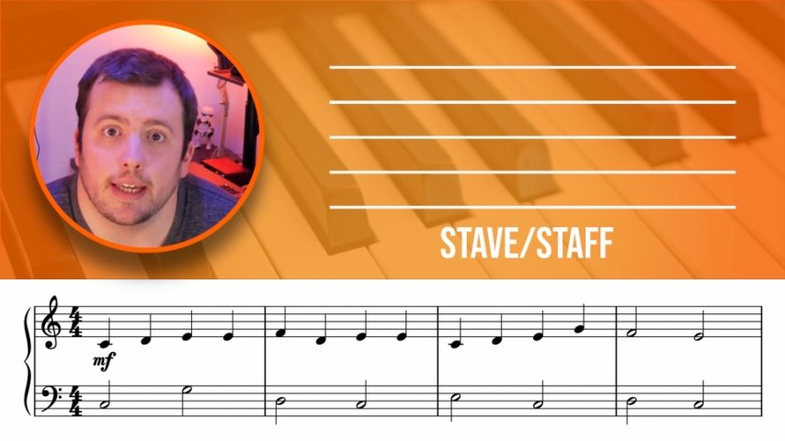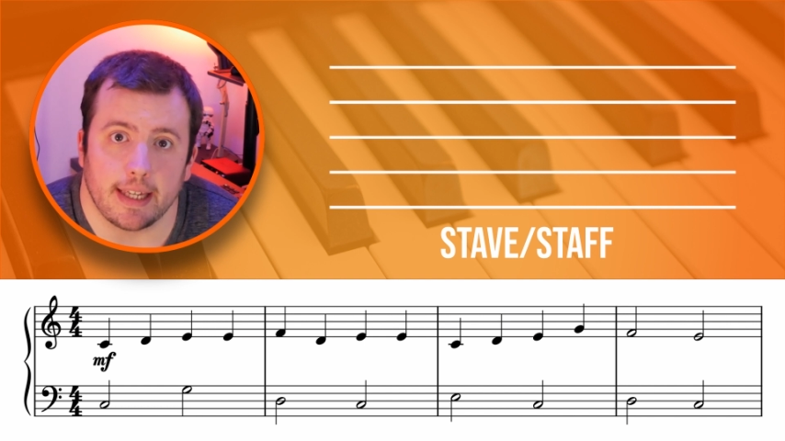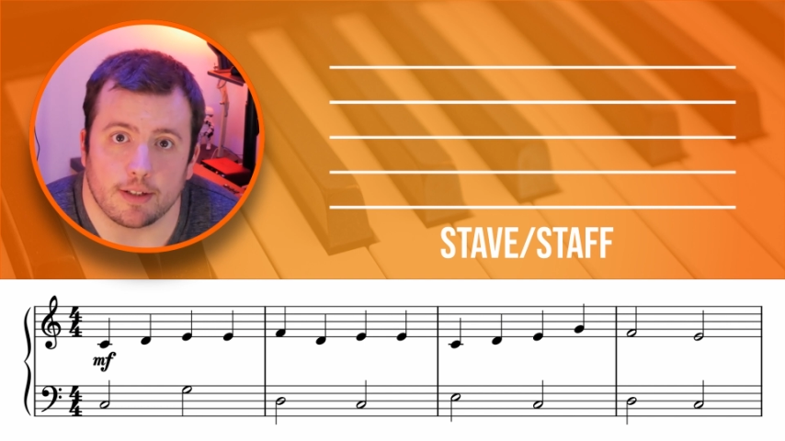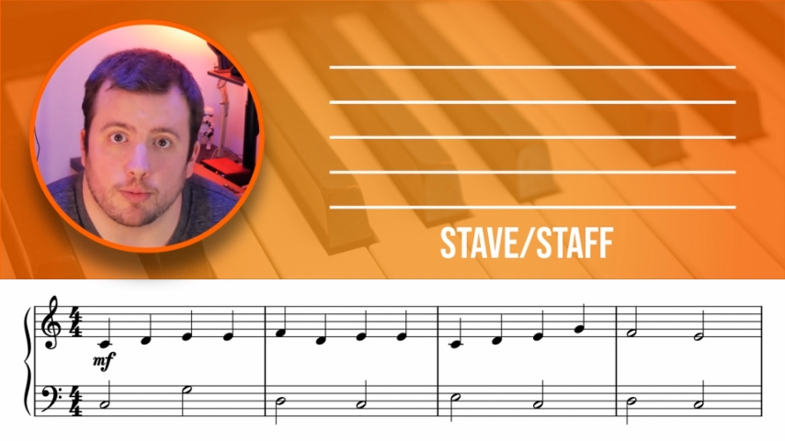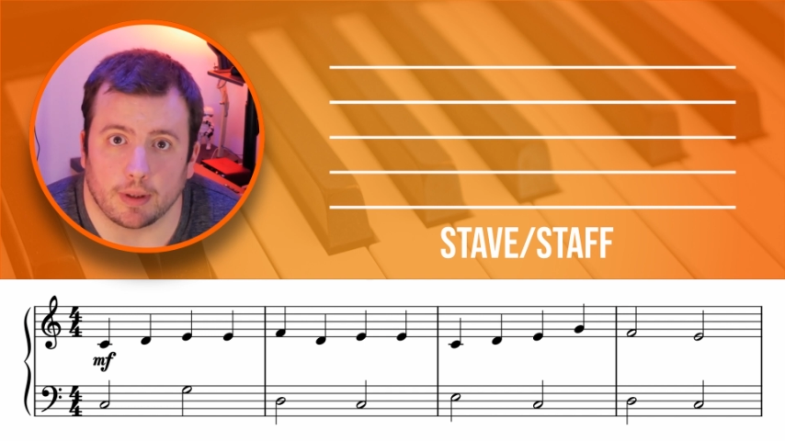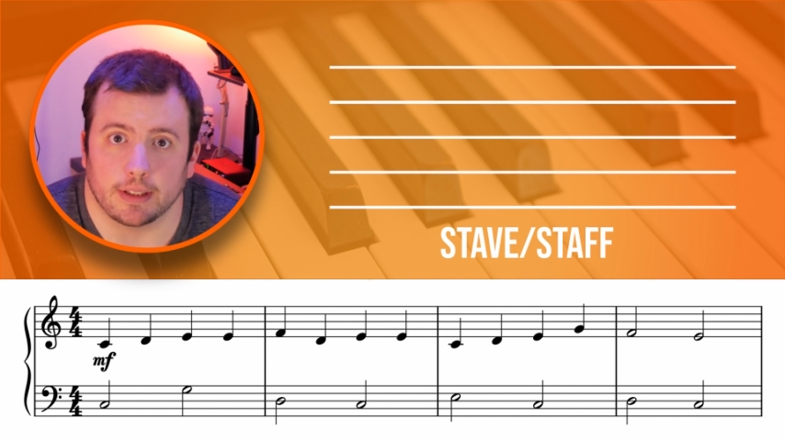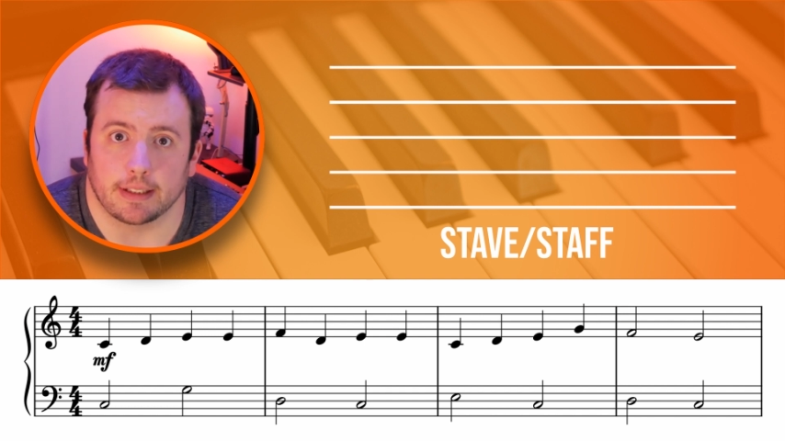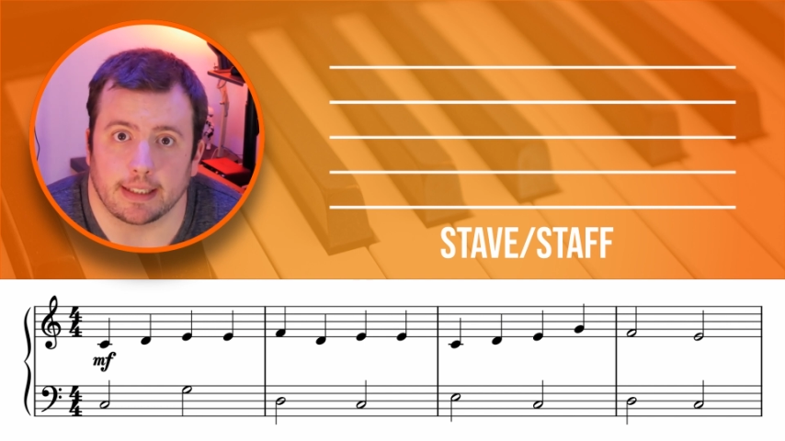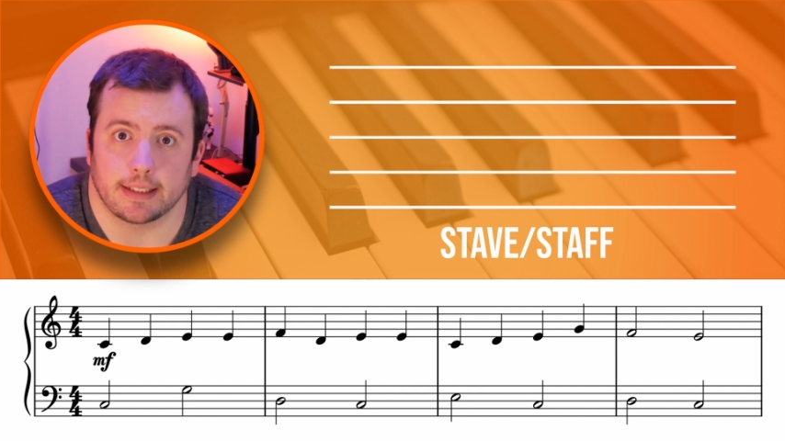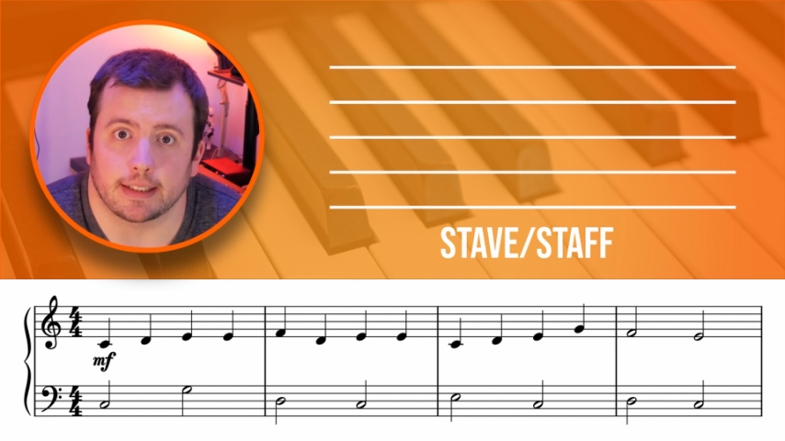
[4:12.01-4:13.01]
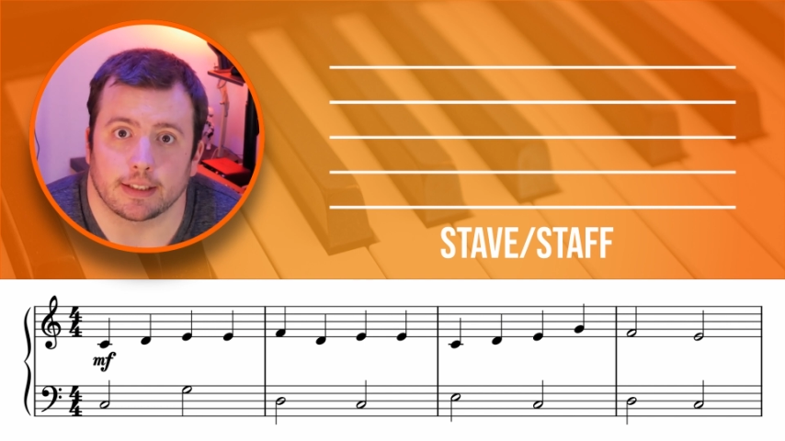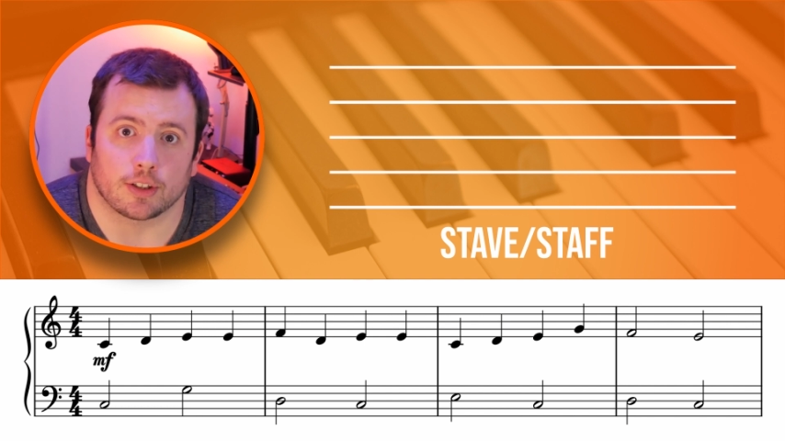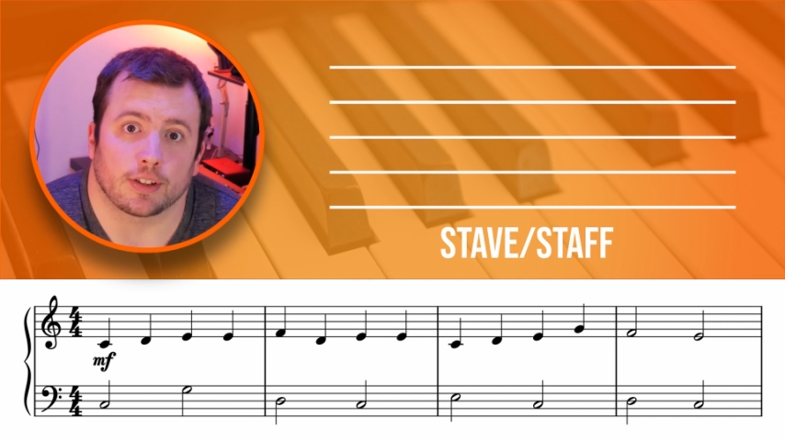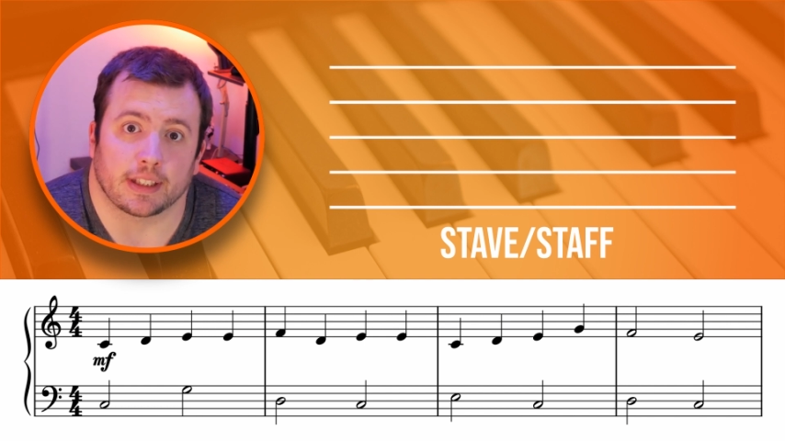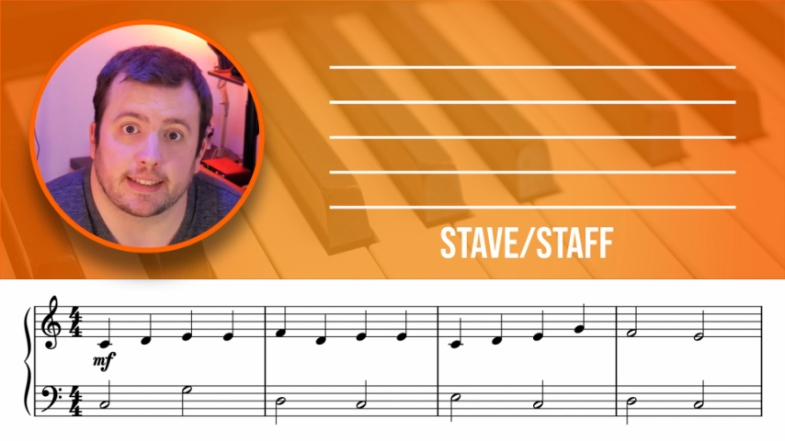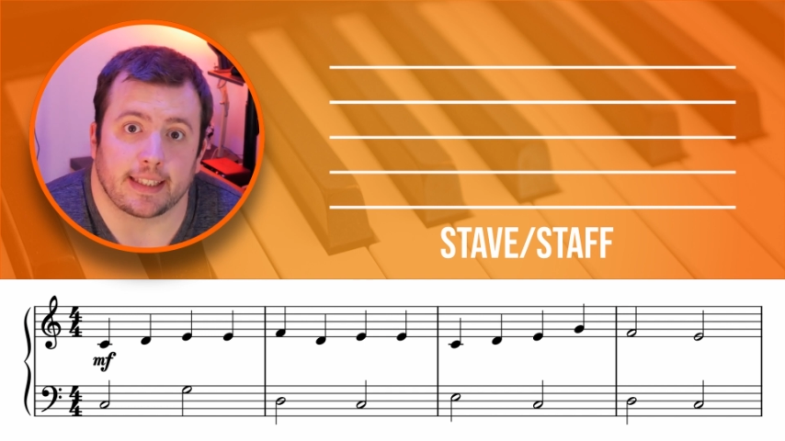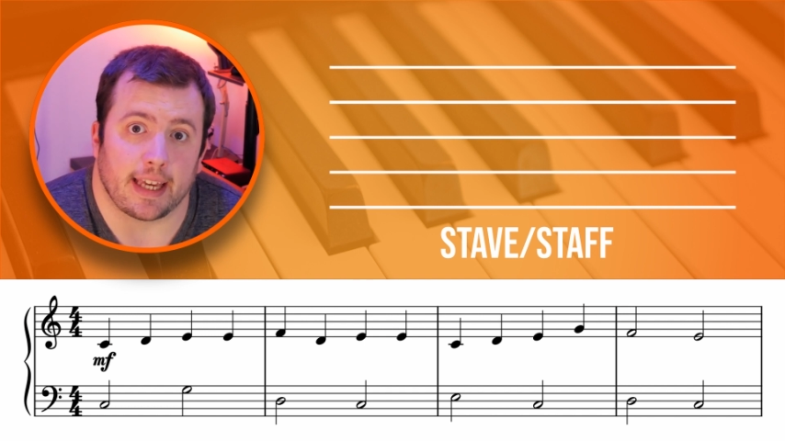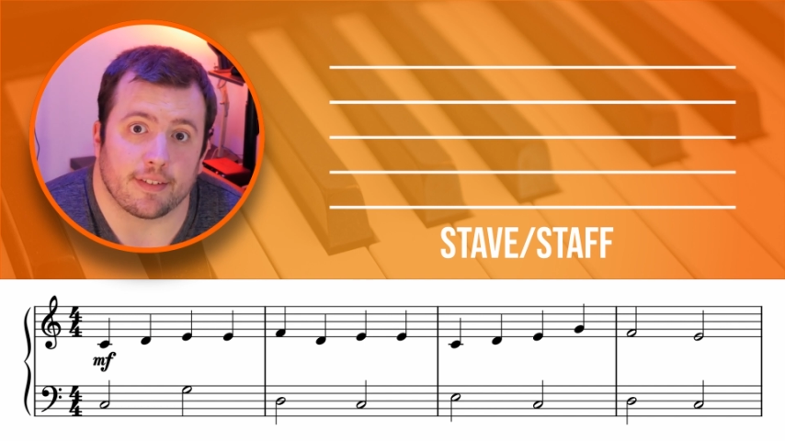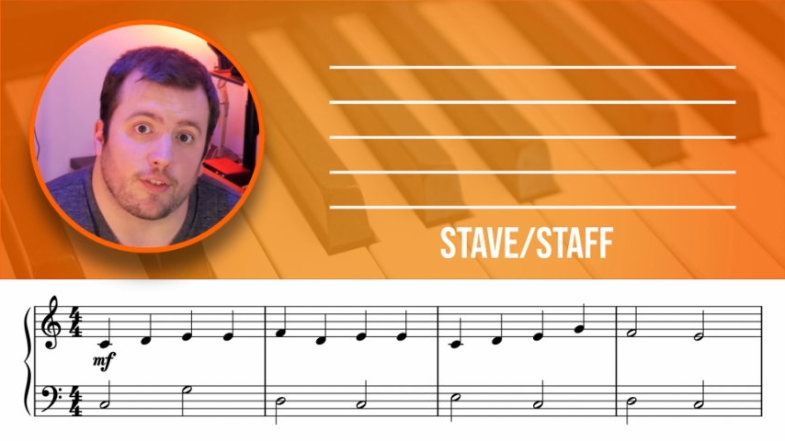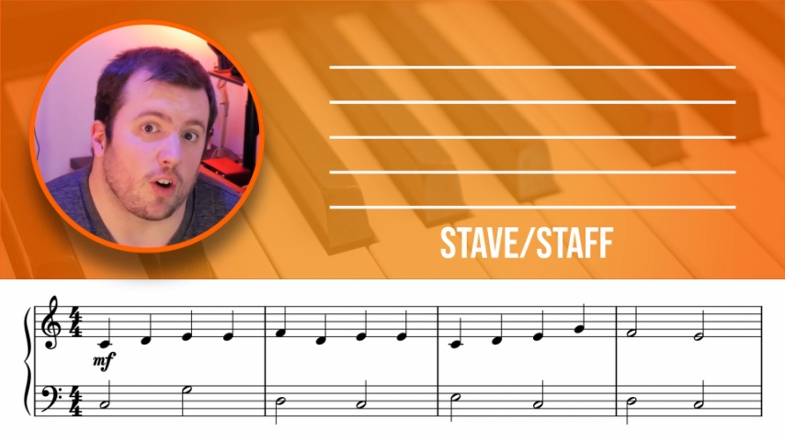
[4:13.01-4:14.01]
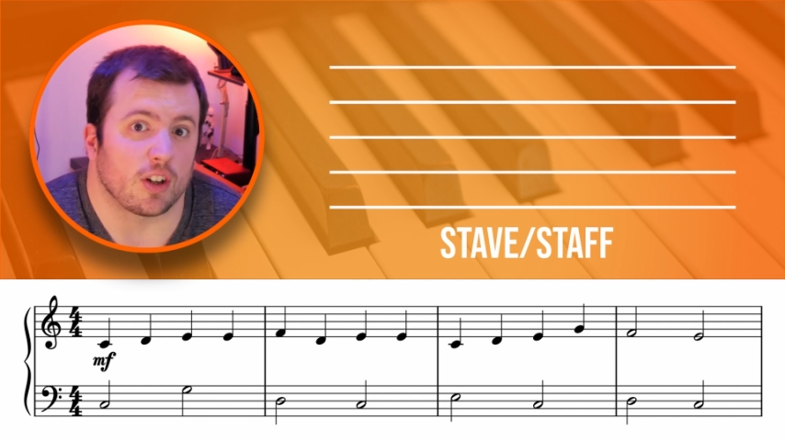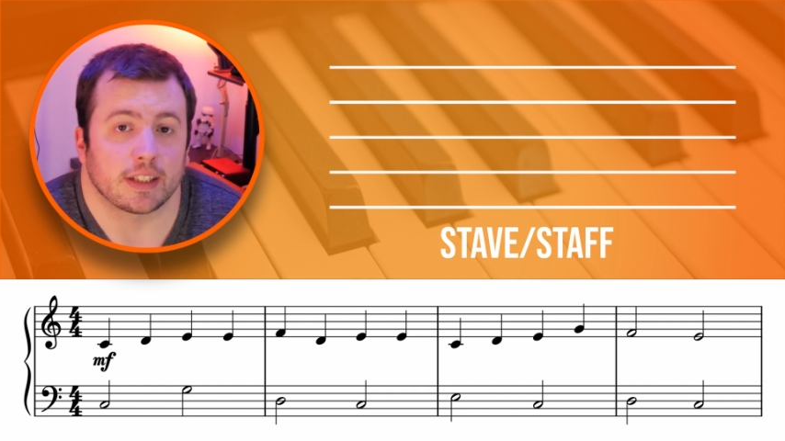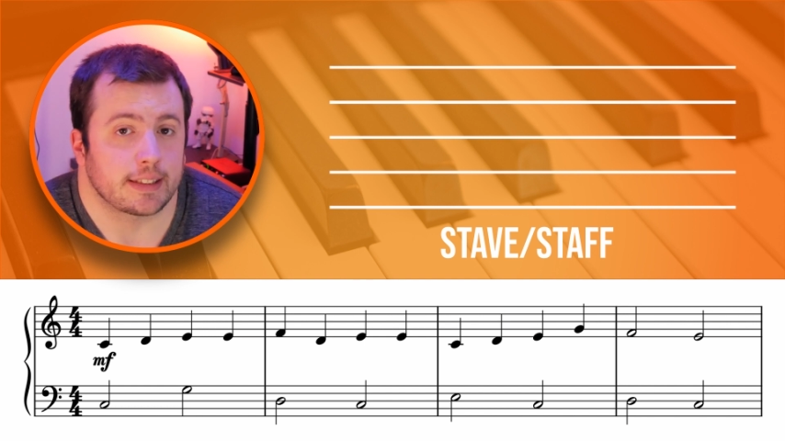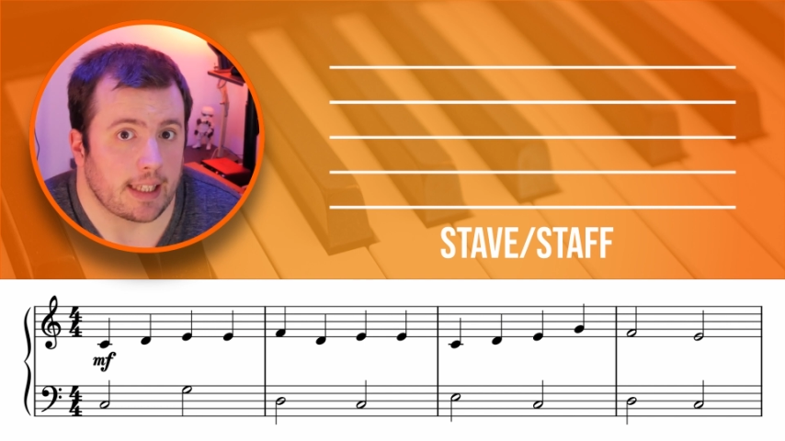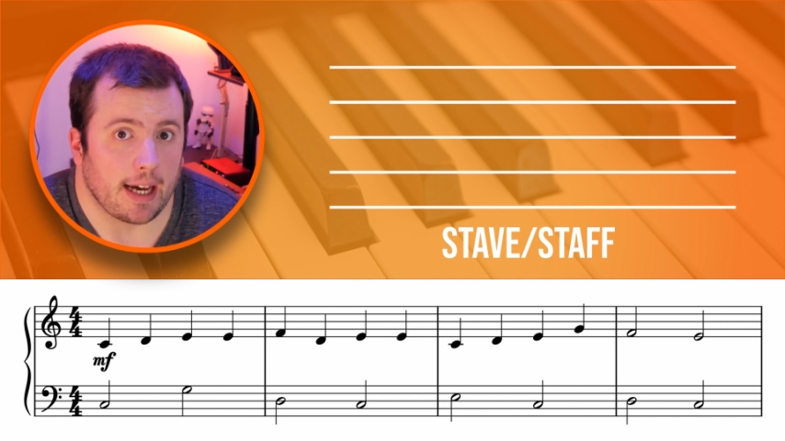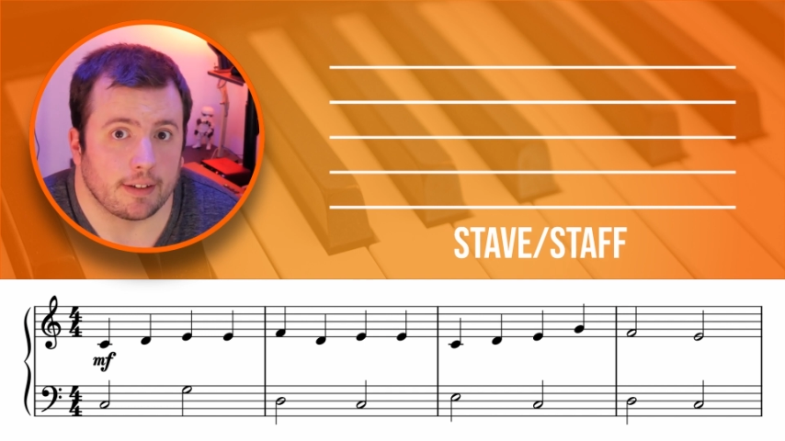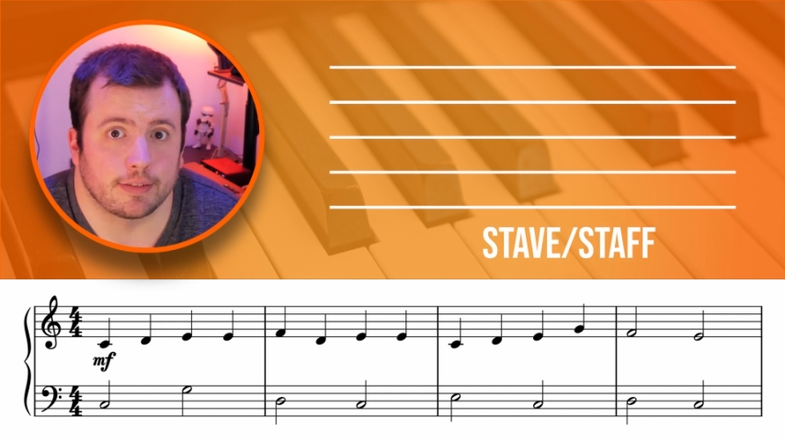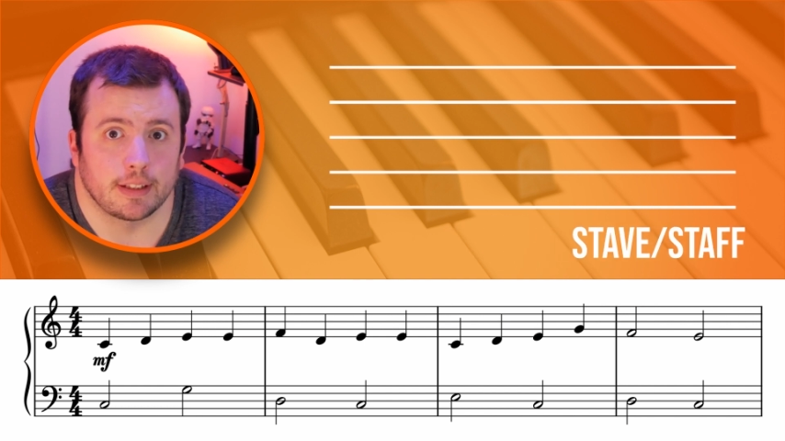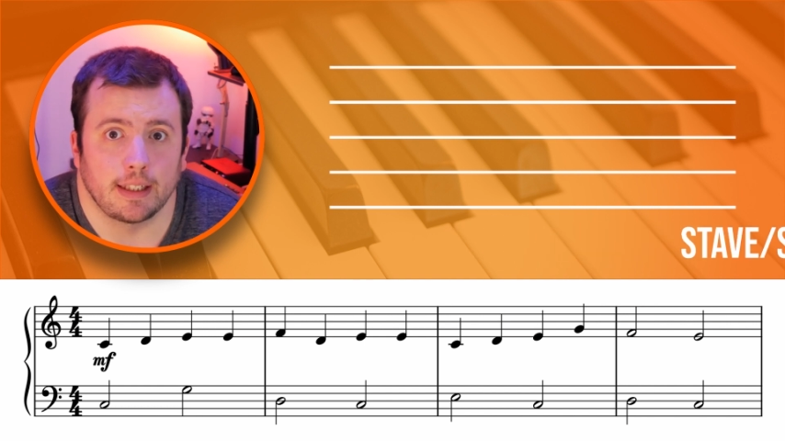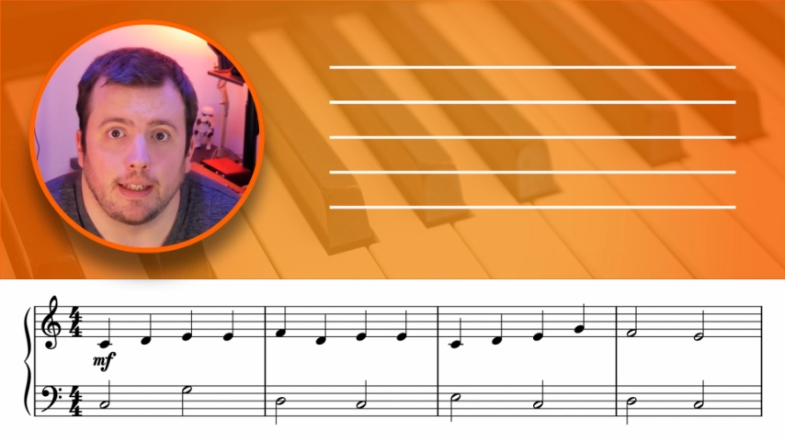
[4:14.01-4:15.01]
Each one of these is called a stave or staff,